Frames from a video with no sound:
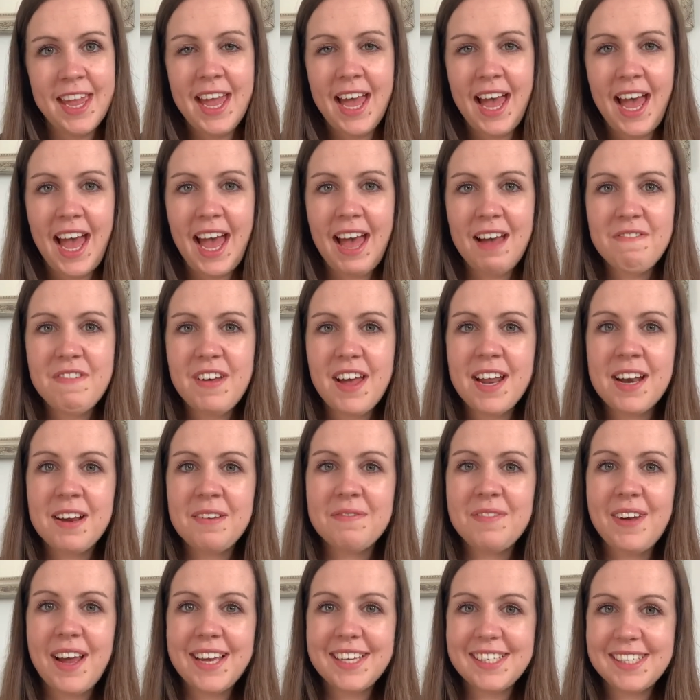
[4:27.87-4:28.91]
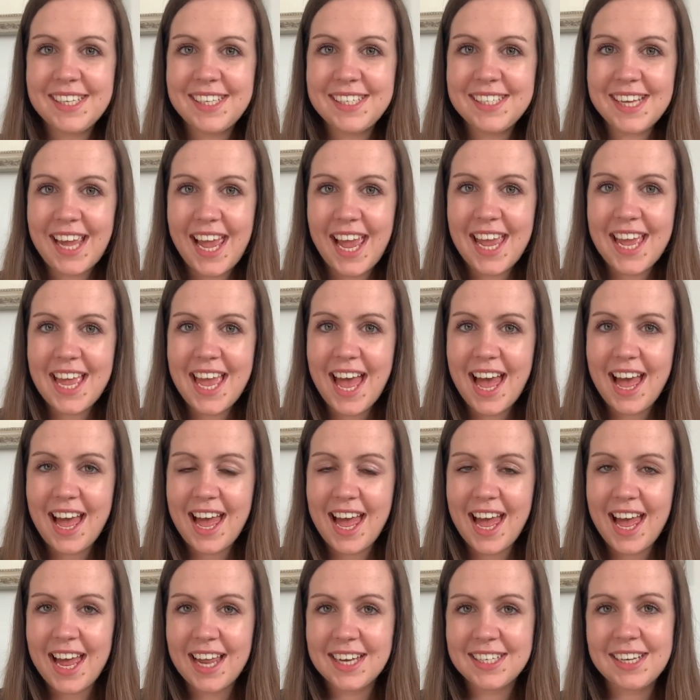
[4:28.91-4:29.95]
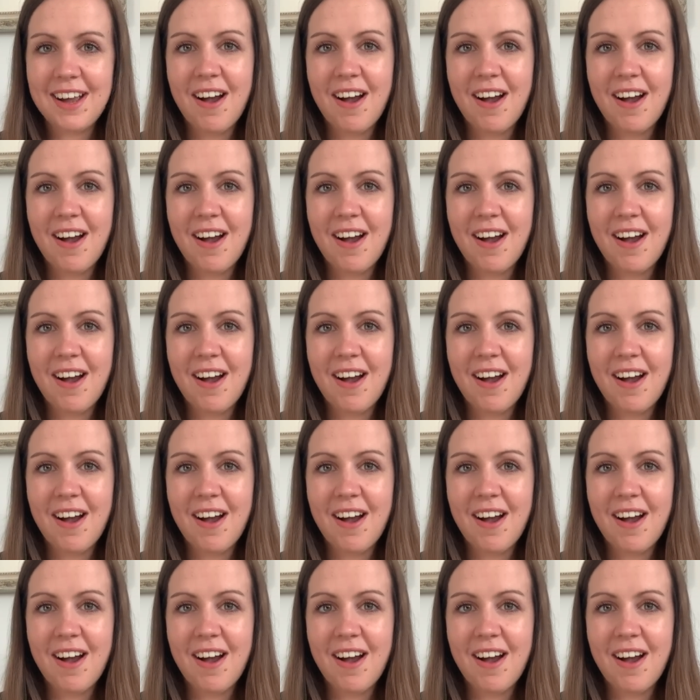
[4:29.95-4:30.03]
Have an amazing day and